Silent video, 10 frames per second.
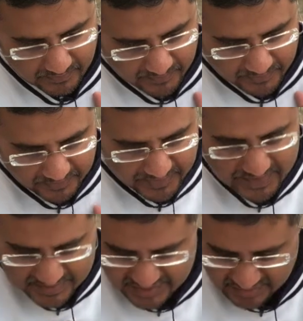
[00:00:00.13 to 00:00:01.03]
The
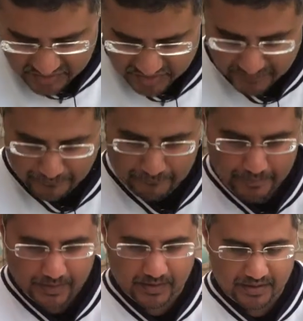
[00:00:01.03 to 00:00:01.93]
next section,
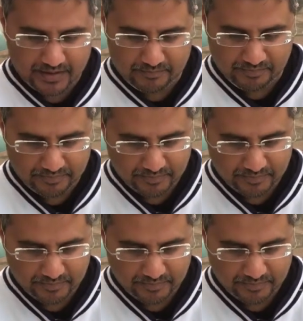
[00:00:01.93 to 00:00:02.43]
and